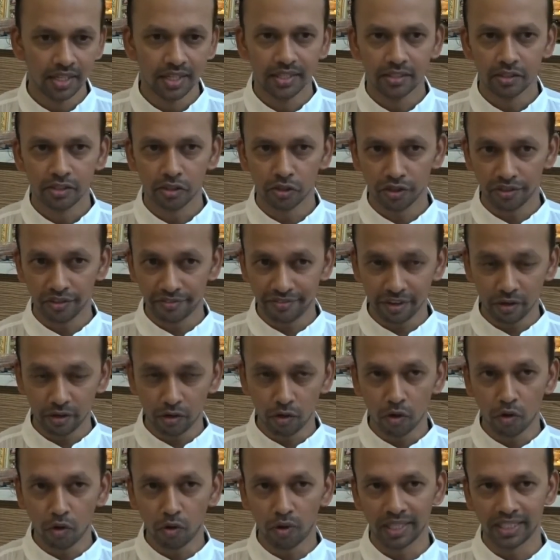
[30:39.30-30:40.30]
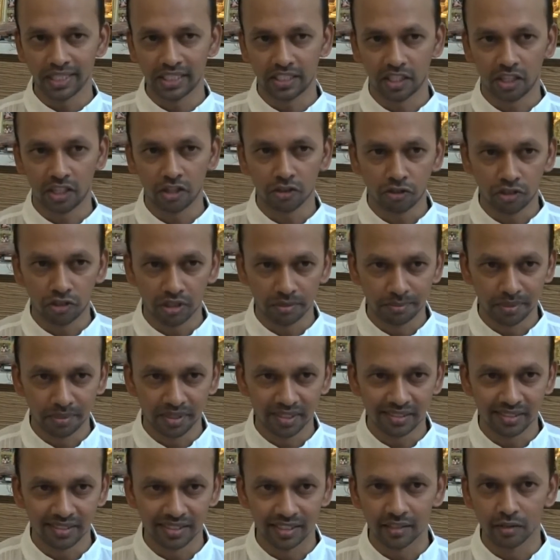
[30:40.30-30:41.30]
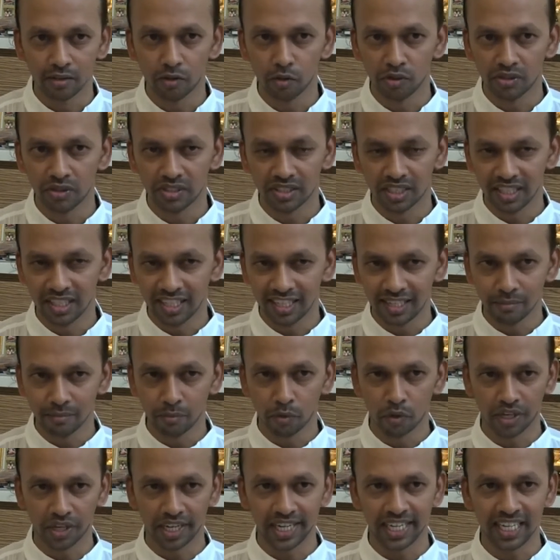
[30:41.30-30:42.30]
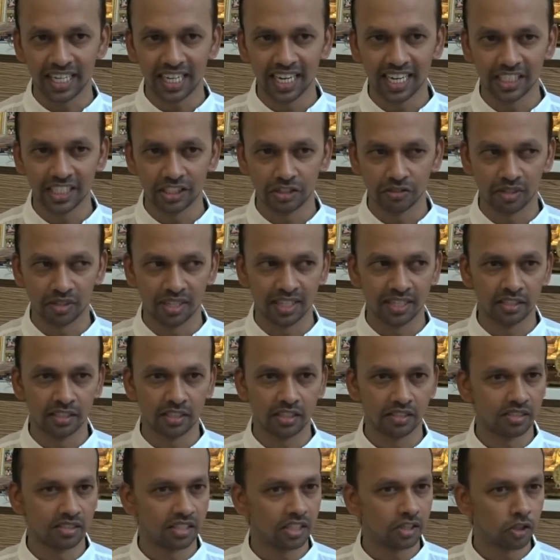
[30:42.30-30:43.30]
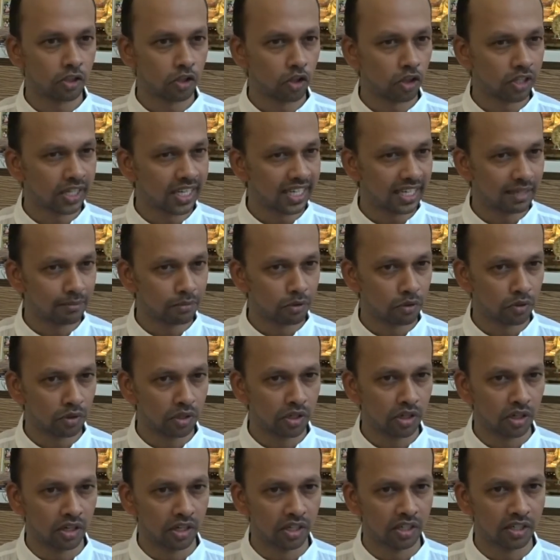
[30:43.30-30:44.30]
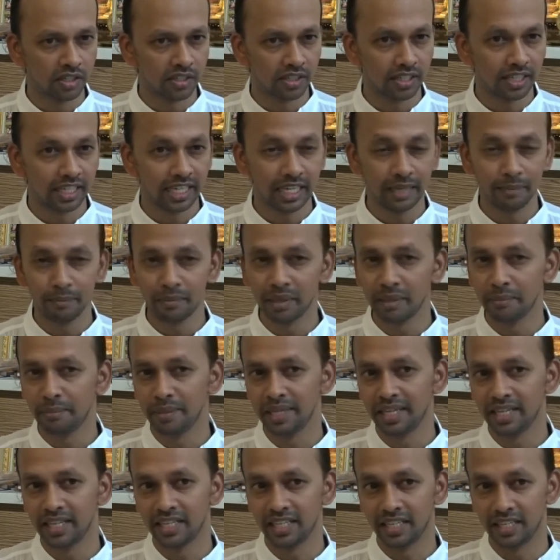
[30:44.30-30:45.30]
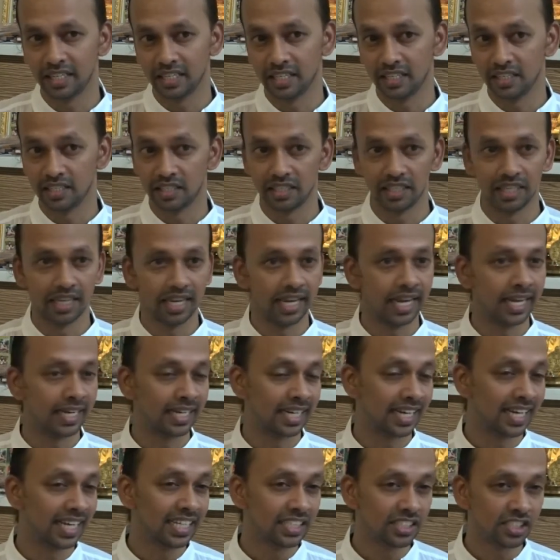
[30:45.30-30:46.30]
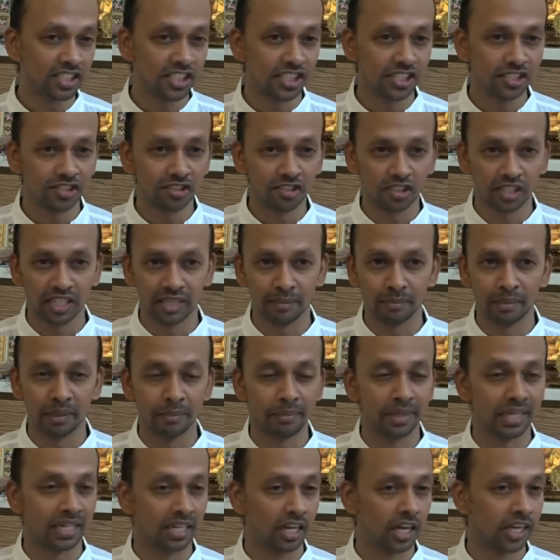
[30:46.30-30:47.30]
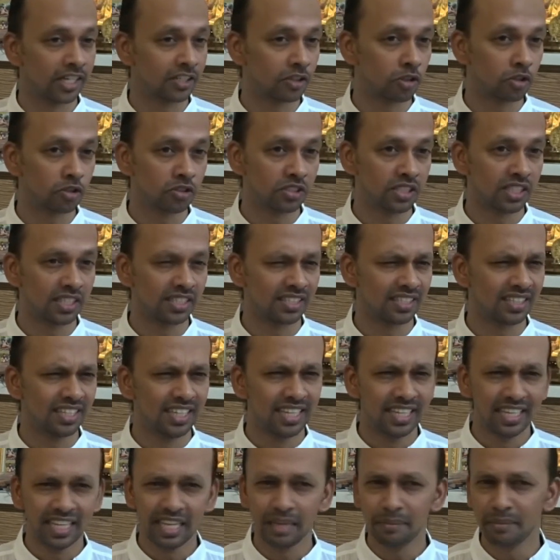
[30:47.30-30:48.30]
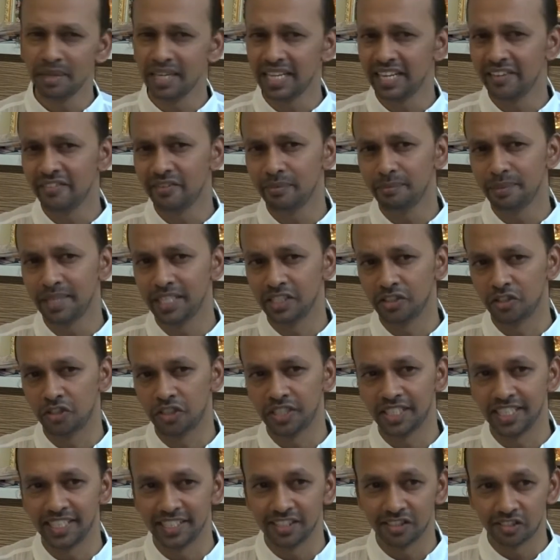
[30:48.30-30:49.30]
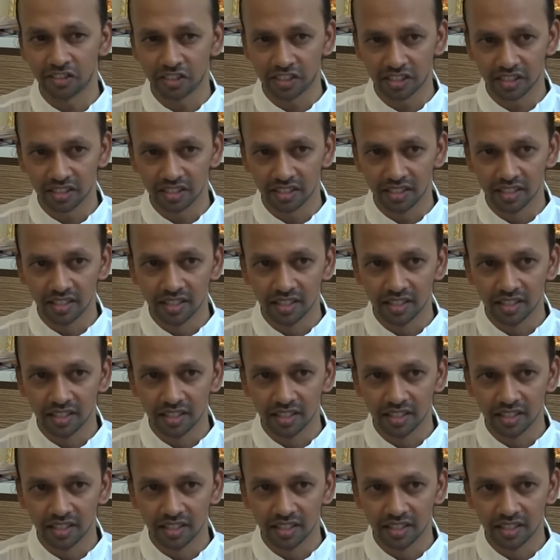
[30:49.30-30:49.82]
So if you go and talk to a person who's a little more intellectual and start talking about God, he may be an atheist, he may be an agnostic, he may even be a theist,